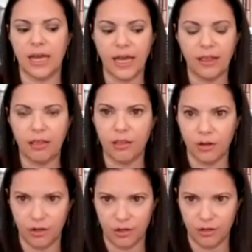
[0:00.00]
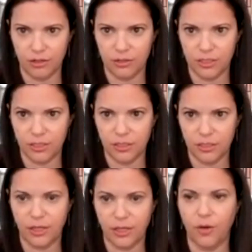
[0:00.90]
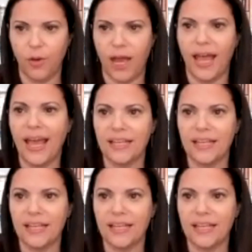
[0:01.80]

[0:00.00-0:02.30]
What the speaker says: I learned, I